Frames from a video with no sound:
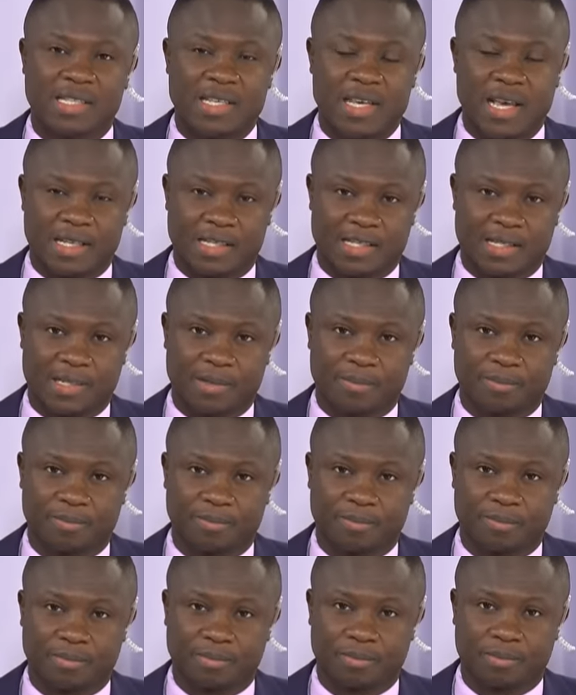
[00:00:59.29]
years,
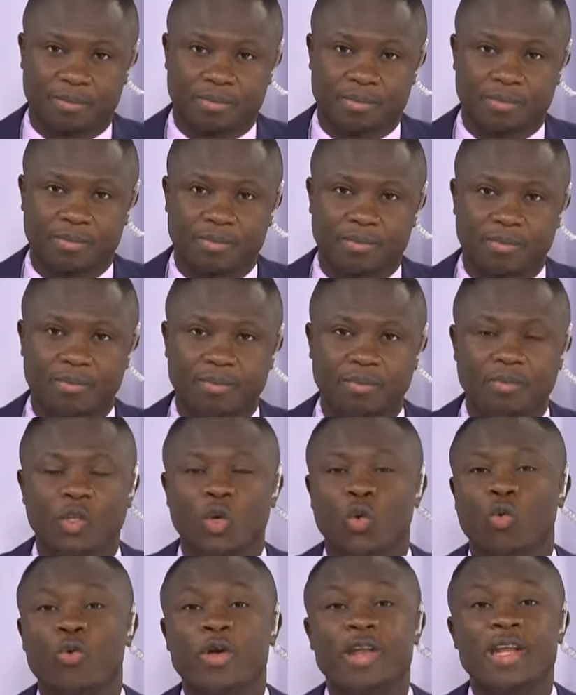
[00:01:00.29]

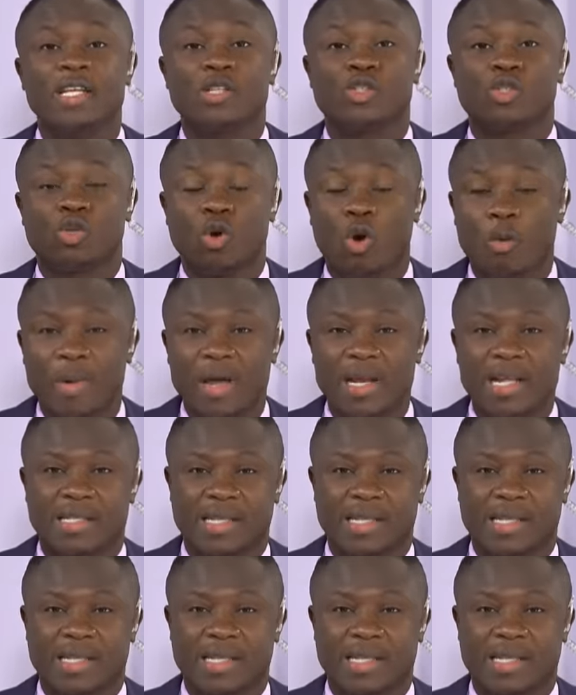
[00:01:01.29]
winning so many